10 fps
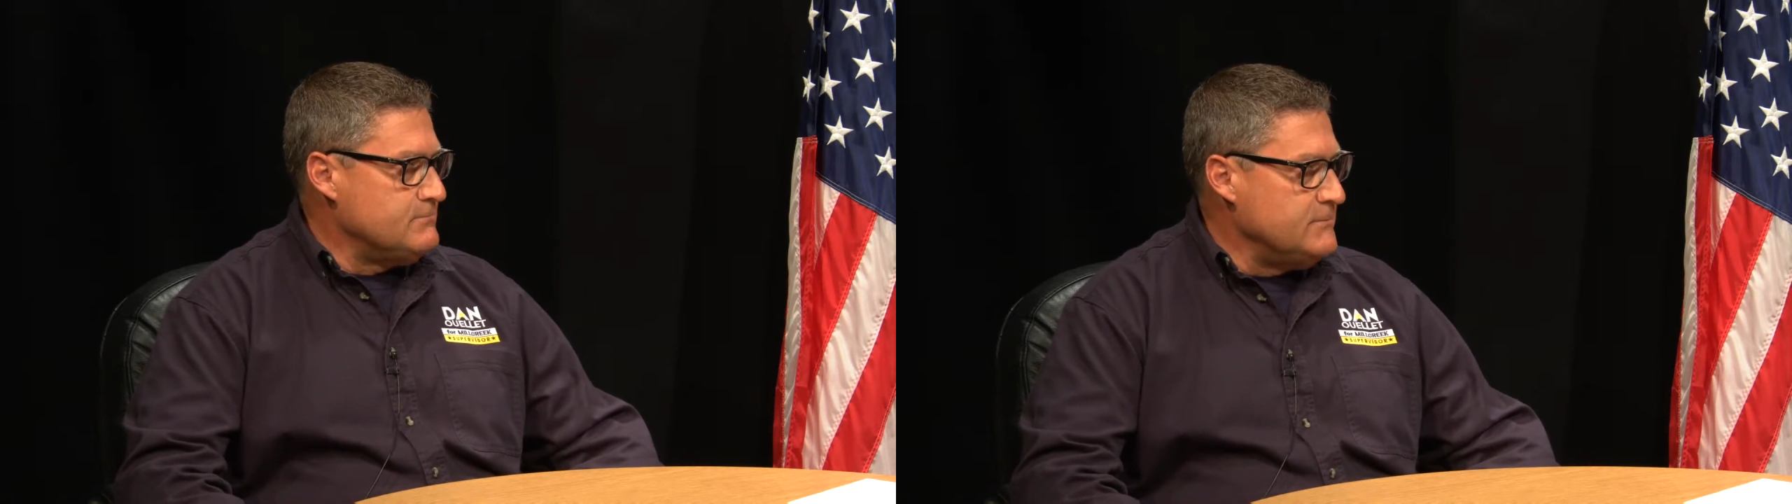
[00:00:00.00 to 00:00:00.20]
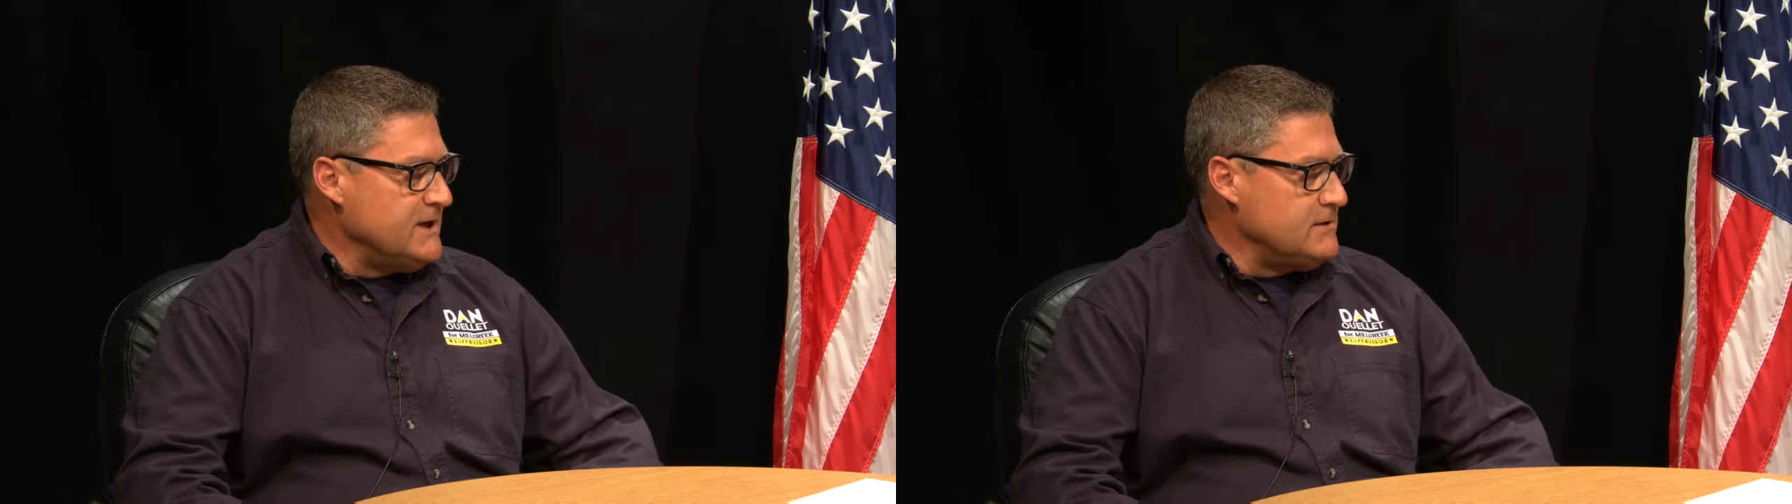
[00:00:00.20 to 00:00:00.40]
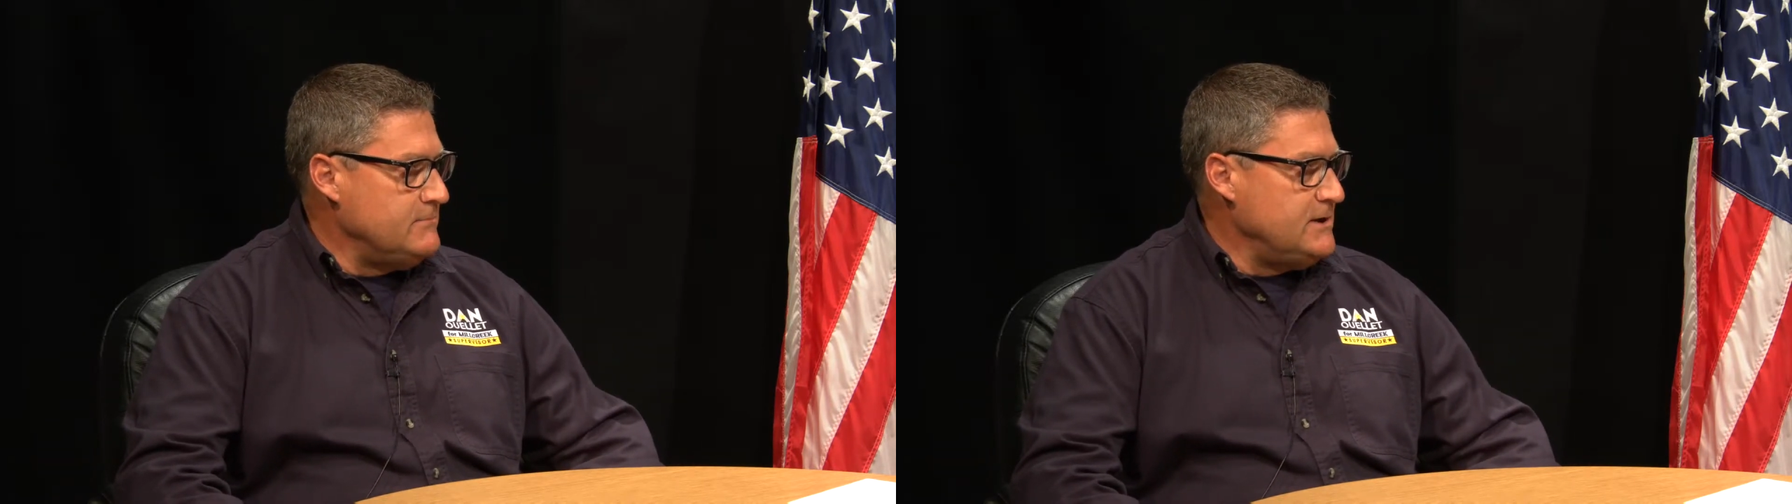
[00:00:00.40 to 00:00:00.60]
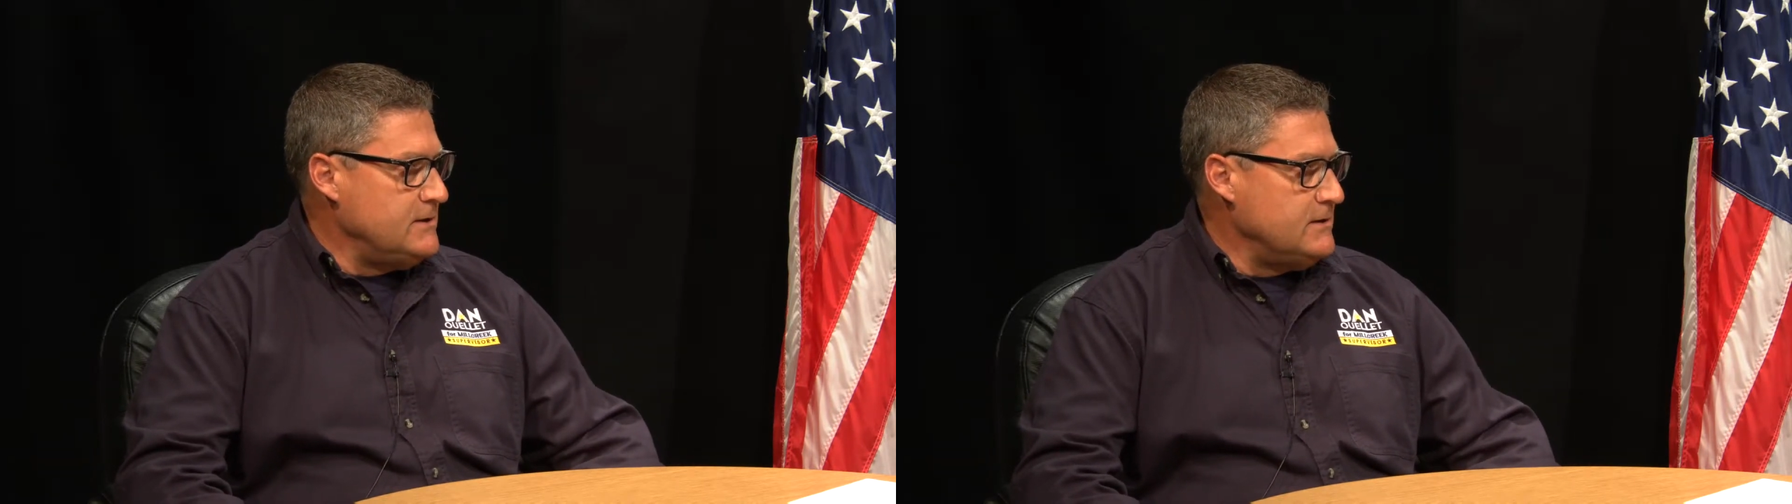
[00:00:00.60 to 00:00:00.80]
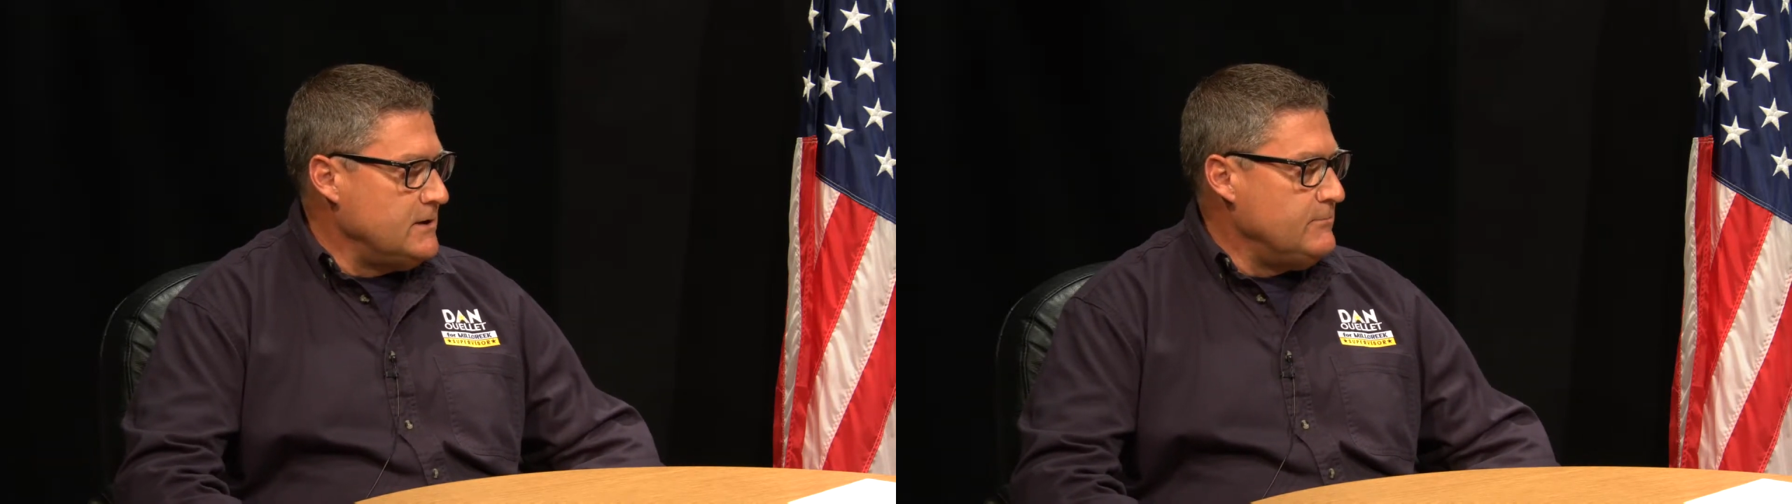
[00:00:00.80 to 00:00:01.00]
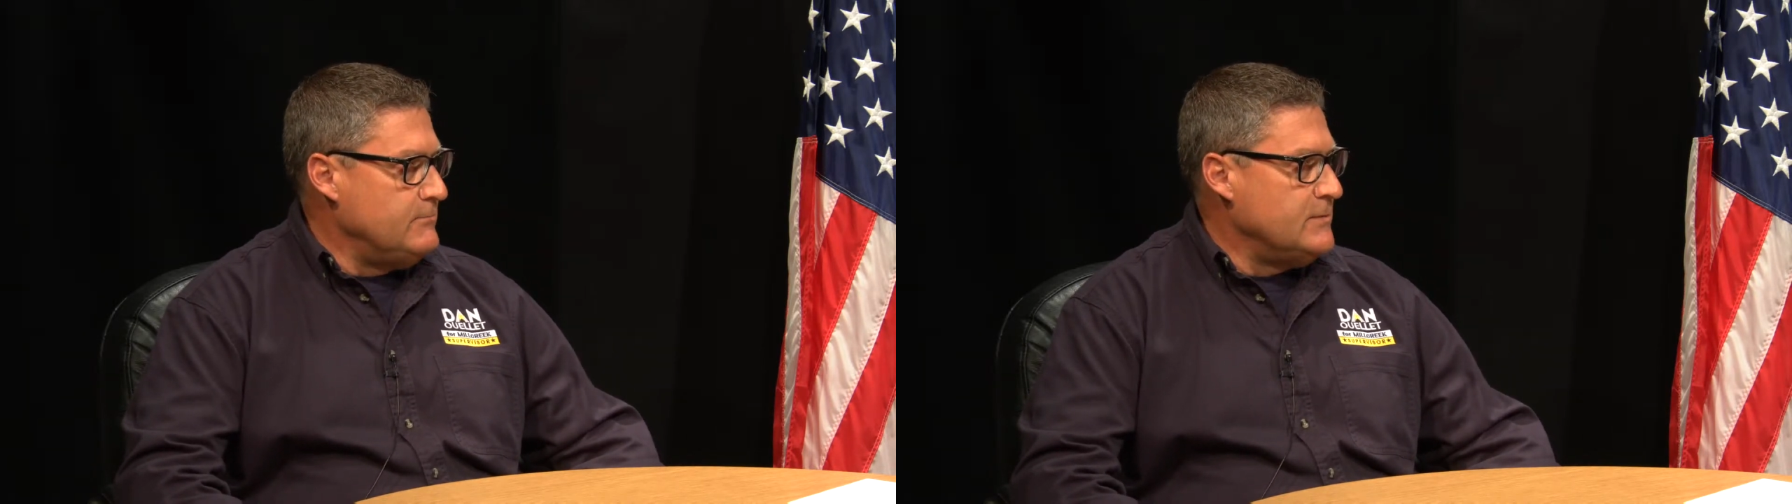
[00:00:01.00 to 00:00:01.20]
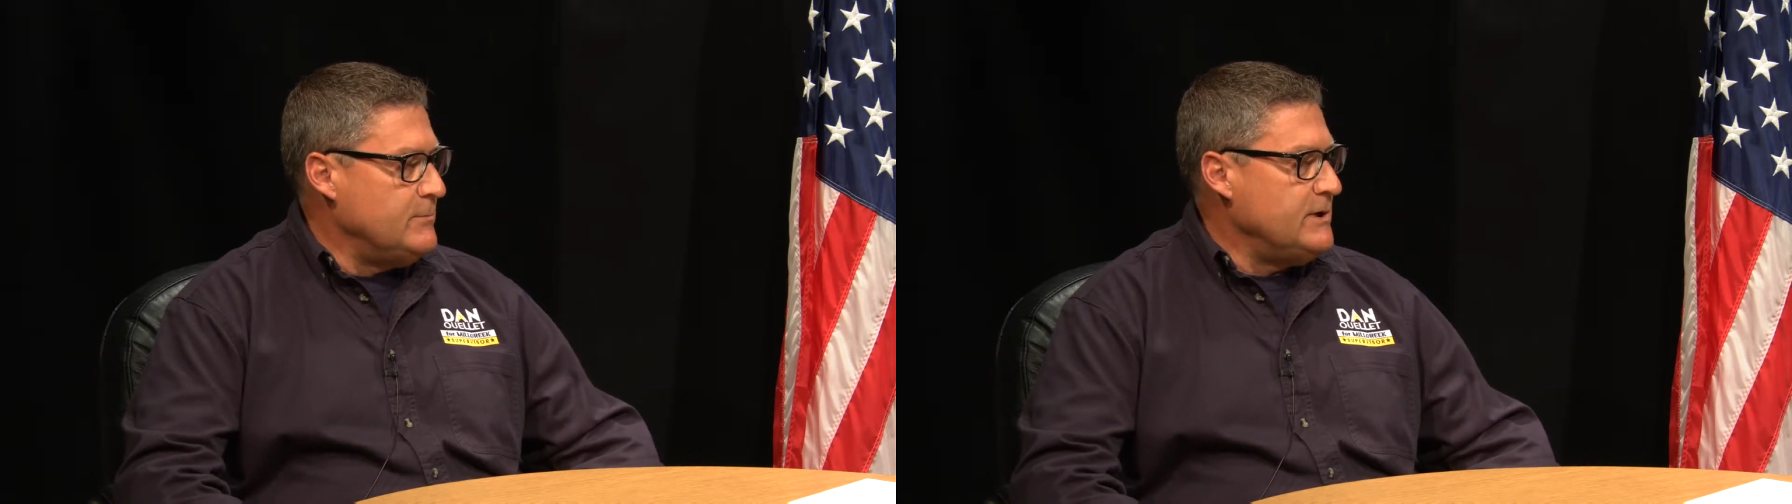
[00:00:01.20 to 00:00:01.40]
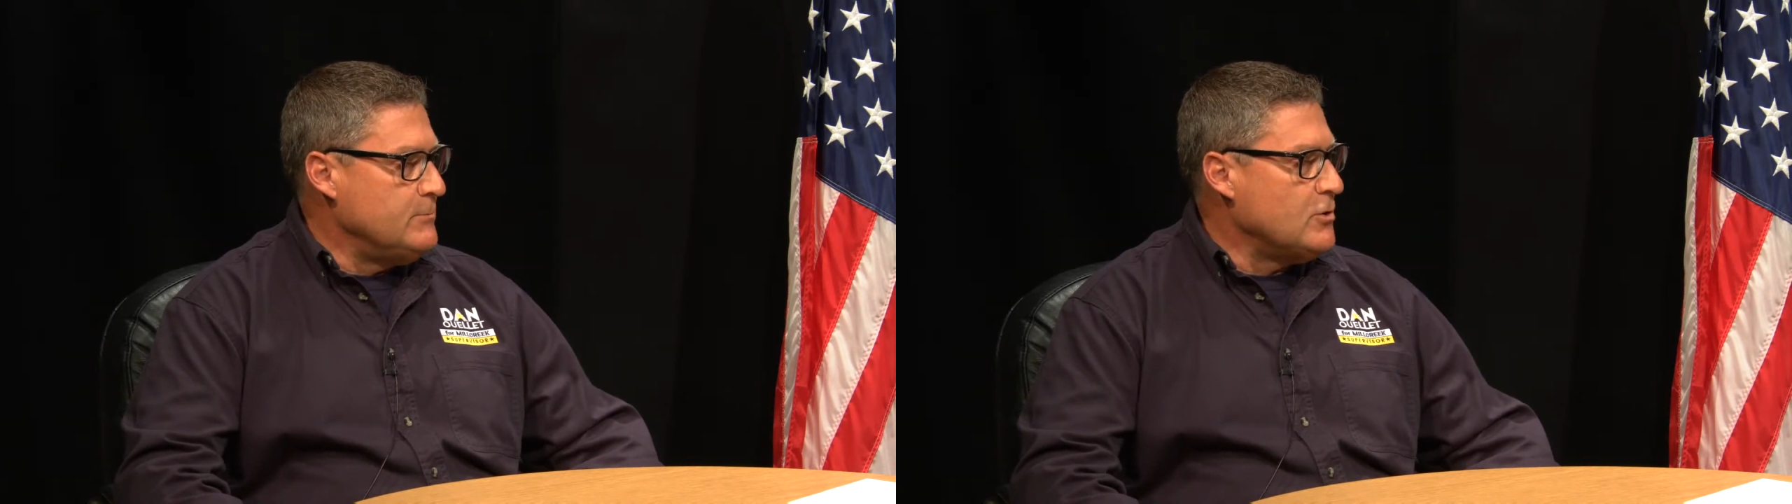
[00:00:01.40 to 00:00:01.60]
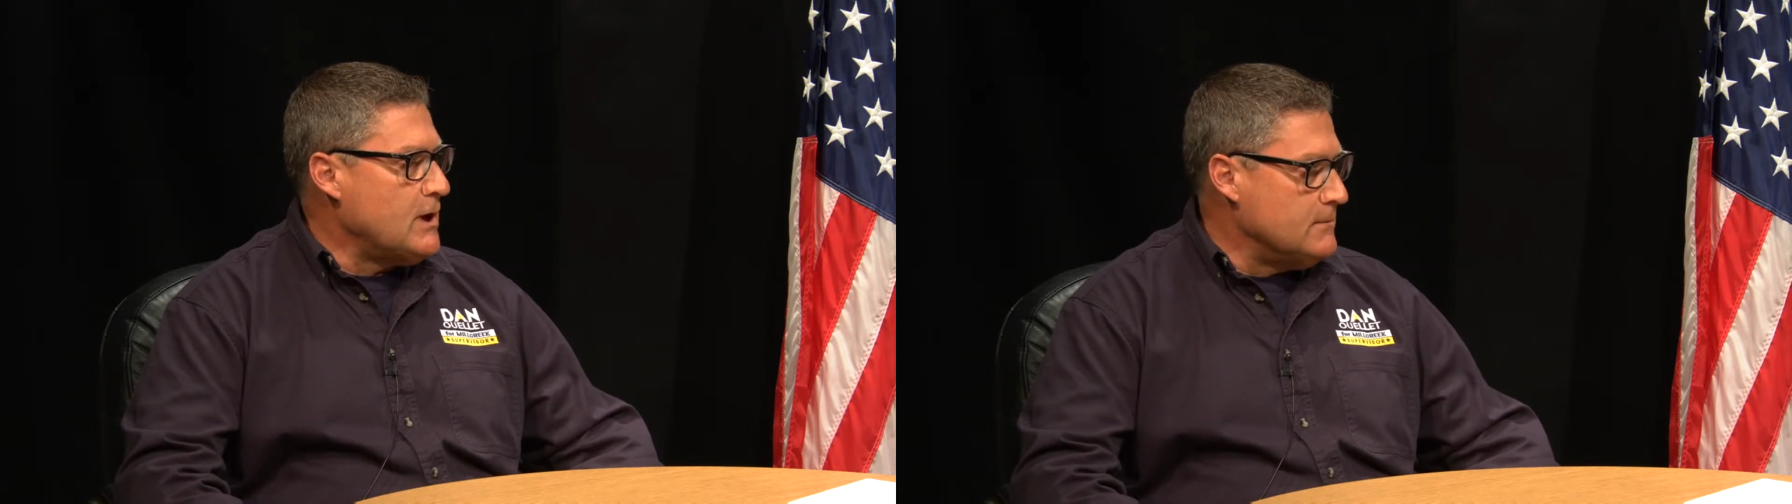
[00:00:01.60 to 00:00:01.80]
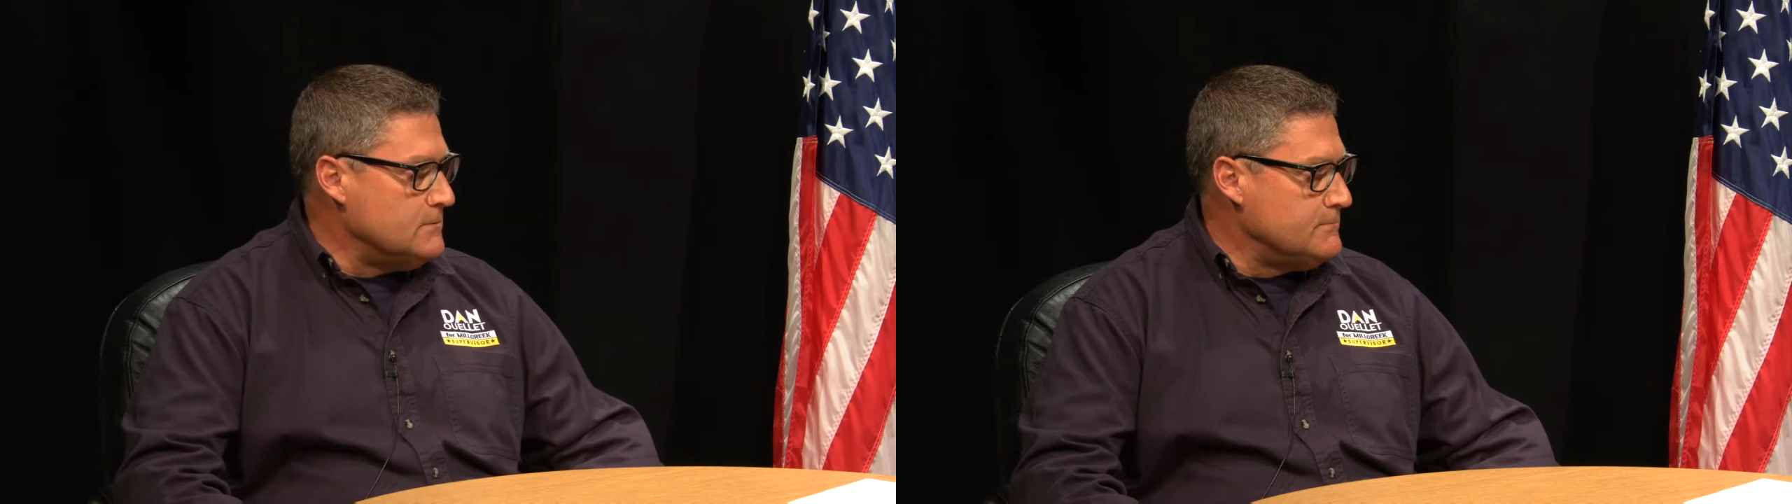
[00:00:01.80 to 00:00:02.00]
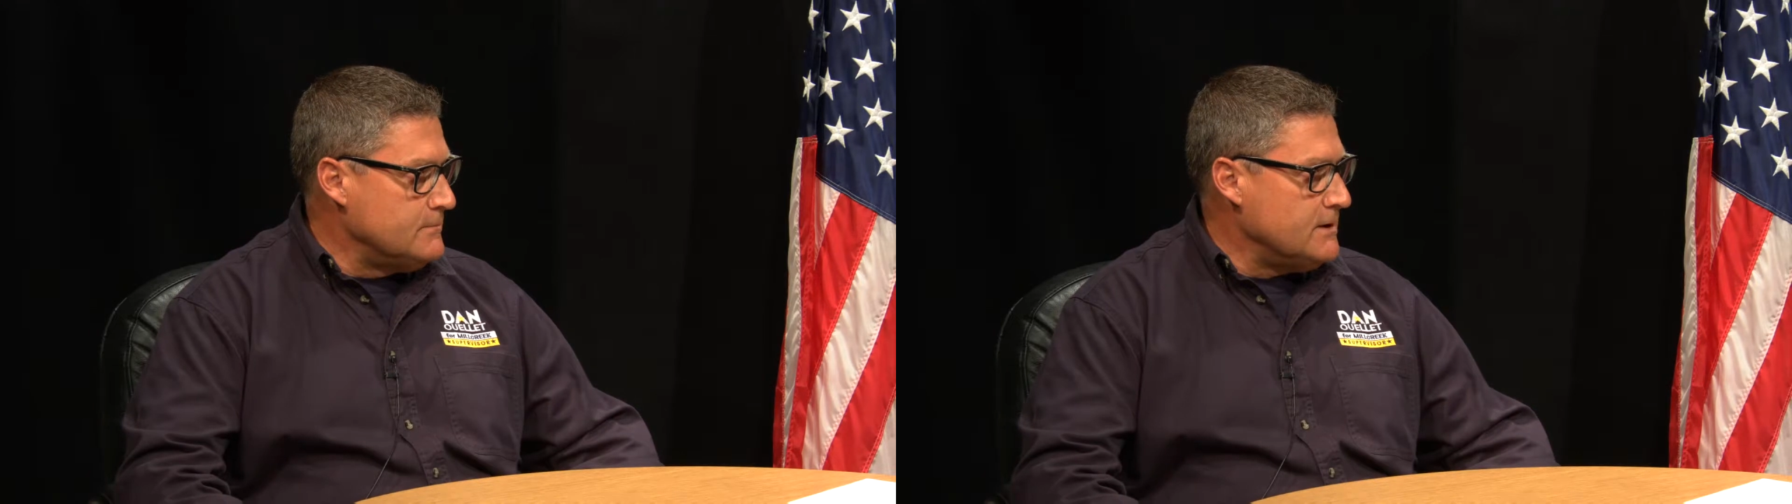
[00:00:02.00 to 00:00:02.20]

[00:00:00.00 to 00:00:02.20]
that can be a, a big problem,